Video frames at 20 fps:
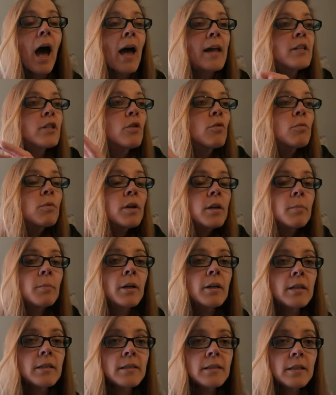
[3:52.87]
I don't worry
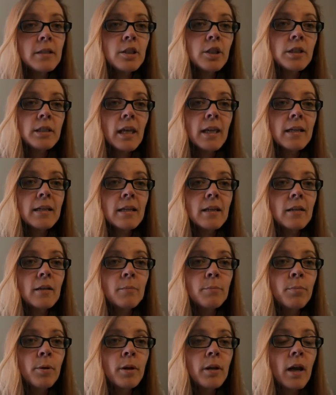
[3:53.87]
about his dishes getting
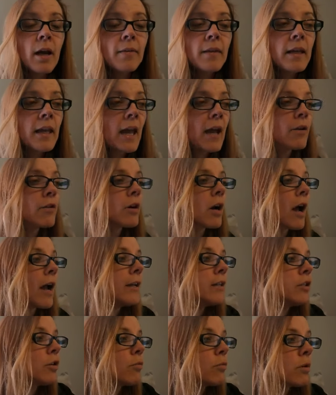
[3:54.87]
put on the counter.
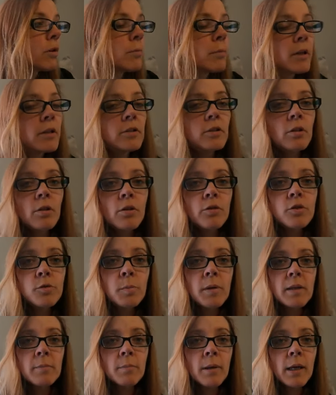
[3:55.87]
I don't worry about his clothes
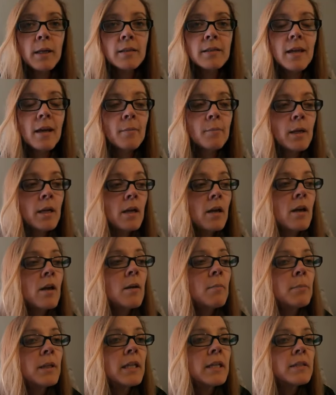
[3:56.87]
being picked up
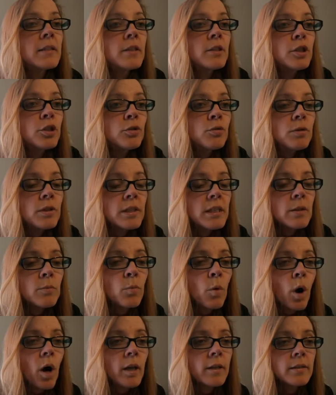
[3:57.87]
because as soon as he
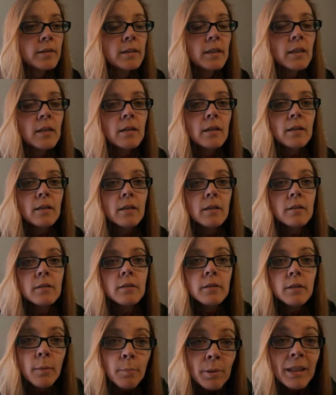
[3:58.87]
wants
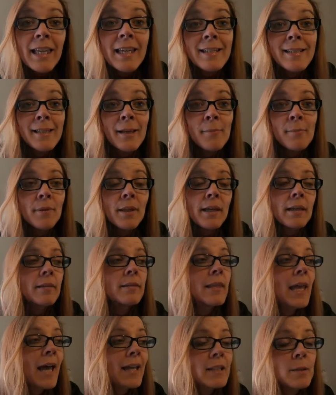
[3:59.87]
to play something,
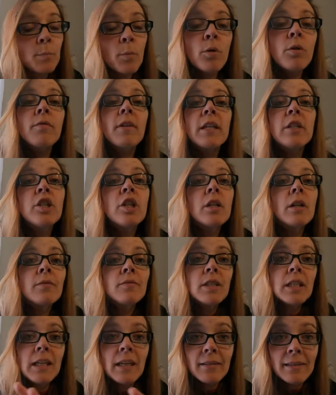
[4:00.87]
that's motivation enough to